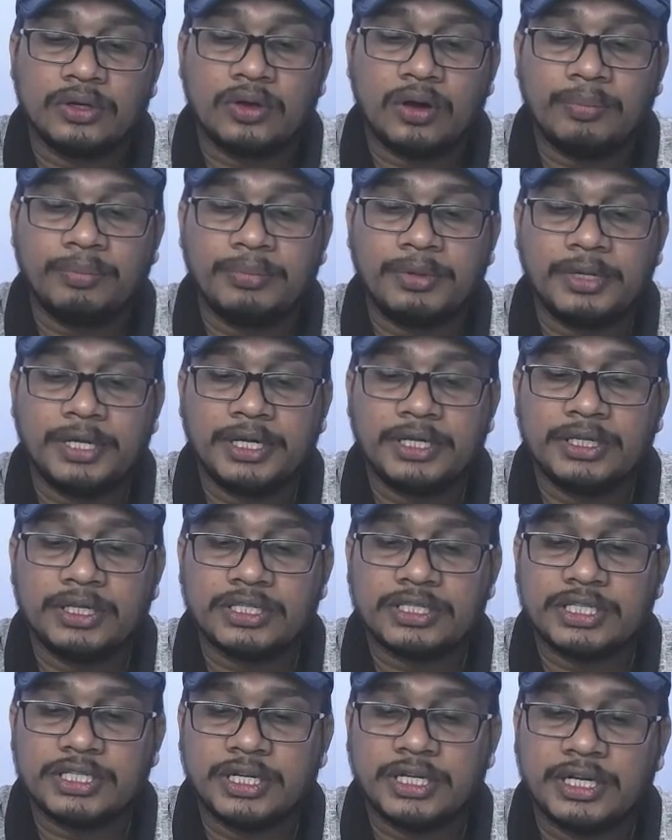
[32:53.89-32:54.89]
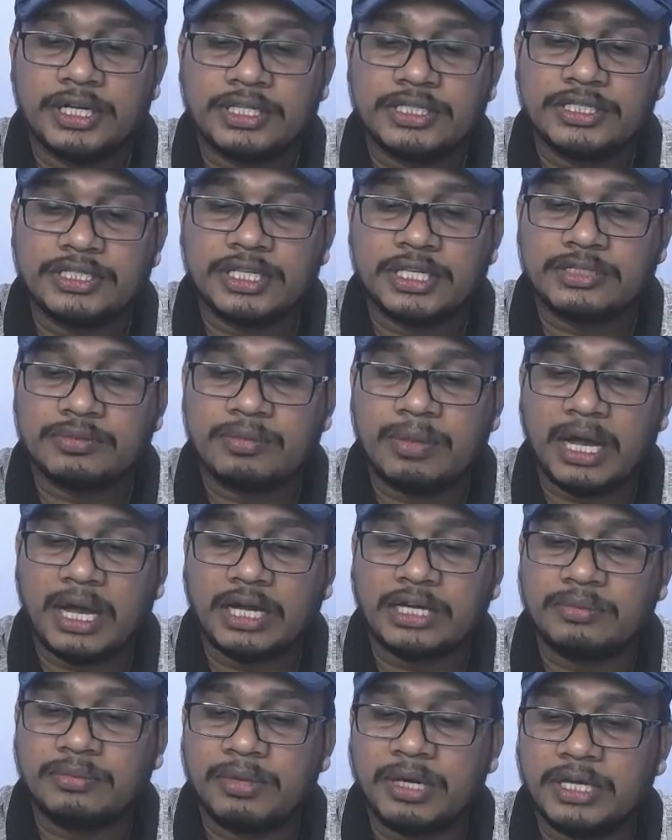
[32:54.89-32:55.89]
complete the sentences
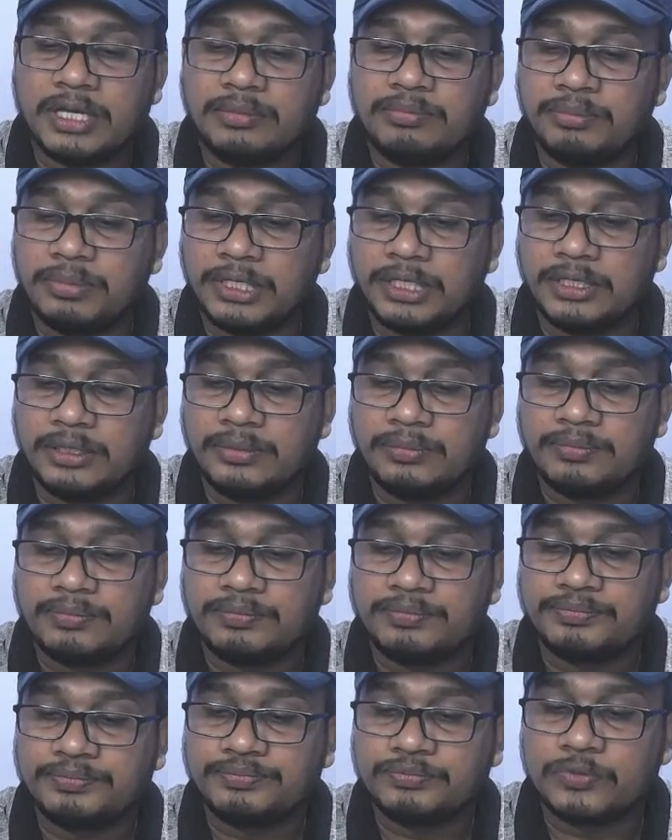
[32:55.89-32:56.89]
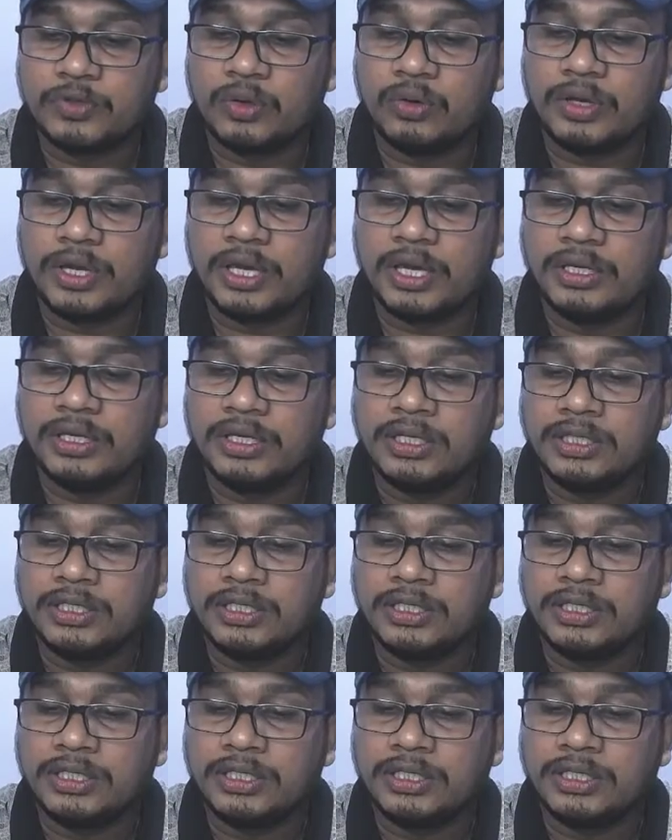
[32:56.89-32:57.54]
marked by B, okay.